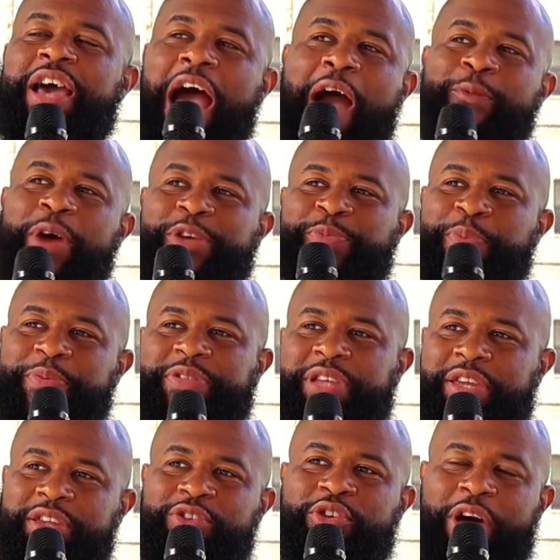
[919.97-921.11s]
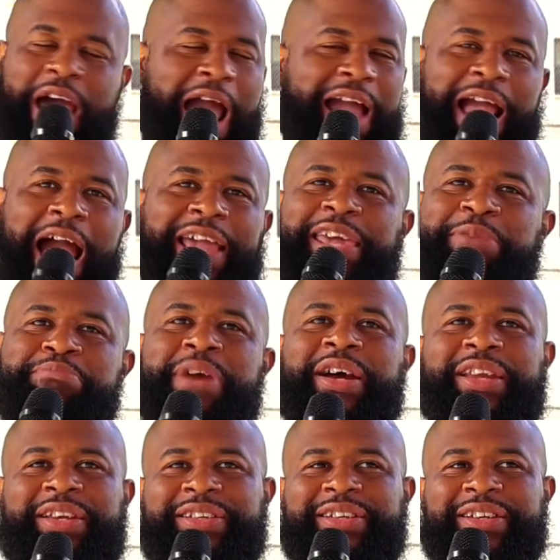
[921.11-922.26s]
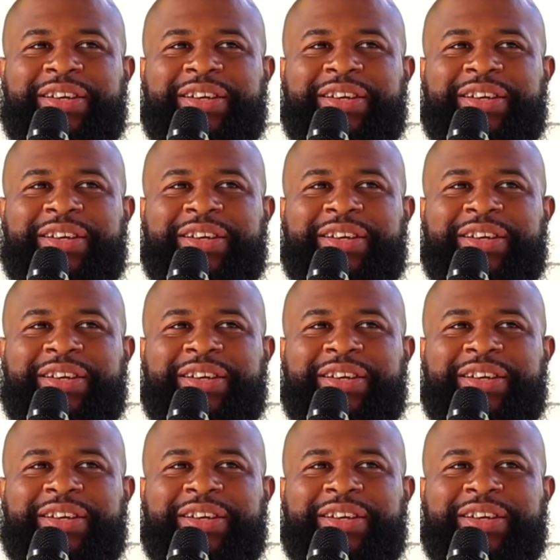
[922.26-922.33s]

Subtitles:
I watch people say, you know, I get money.